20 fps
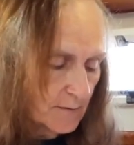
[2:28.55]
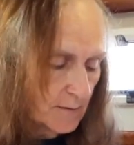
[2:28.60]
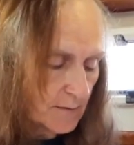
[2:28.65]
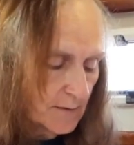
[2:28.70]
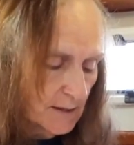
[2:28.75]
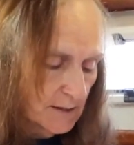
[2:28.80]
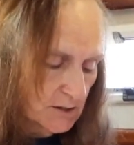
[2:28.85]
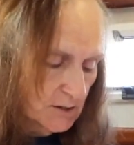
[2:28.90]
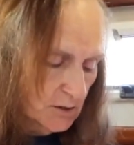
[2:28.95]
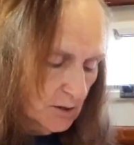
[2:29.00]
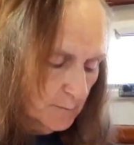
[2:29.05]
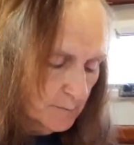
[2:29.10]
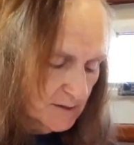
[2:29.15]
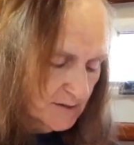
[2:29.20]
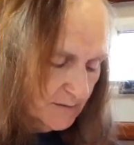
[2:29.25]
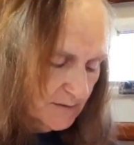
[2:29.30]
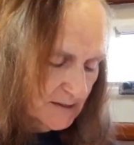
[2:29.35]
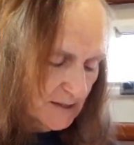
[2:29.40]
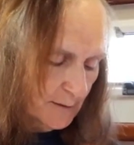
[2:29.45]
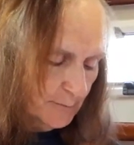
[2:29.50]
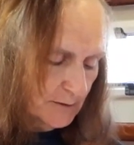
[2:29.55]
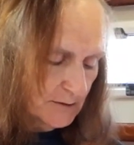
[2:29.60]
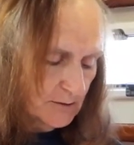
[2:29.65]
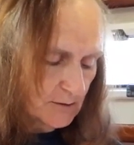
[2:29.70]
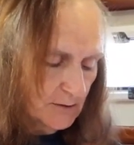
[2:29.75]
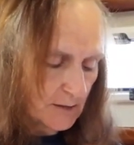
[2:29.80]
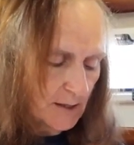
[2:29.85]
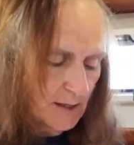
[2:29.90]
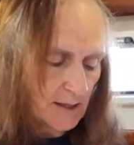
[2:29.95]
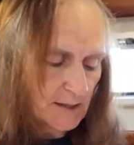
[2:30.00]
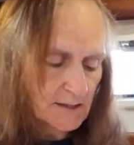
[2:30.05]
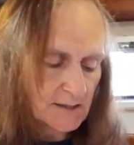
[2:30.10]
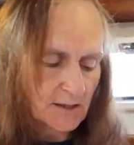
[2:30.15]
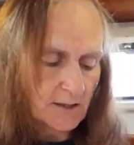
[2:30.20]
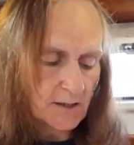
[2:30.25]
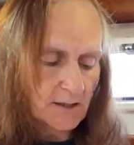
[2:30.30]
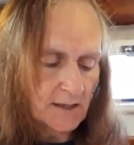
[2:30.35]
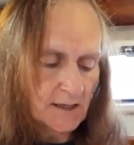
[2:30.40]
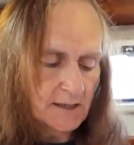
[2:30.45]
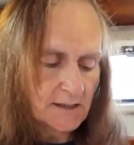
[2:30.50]
that sharpens every time I do it, and it's
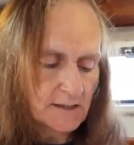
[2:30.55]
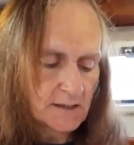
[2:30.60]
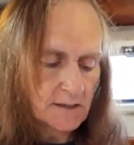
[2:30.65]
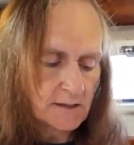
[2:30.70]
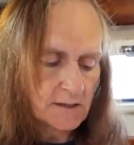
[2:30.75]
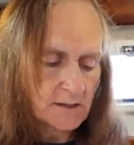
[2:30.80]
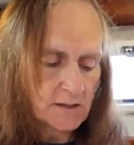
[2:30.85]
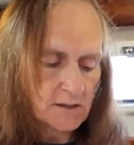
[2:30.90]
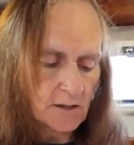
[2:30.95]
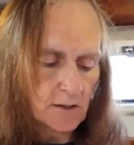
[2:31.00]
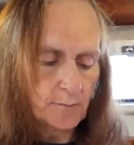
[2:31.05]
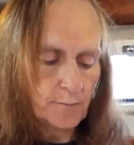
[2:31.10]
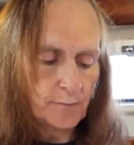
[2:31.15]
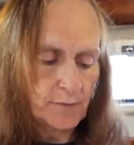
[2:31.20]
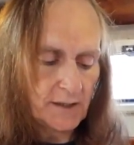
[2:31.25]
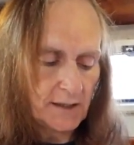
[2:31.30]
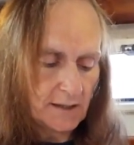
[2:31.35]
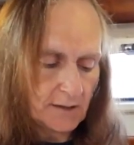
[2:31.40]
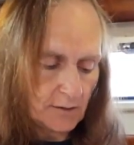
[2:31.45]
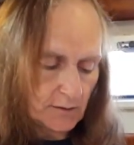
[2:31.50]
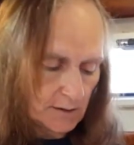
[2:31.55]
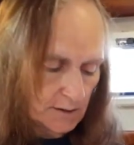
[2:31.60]
got a nice sharp blade on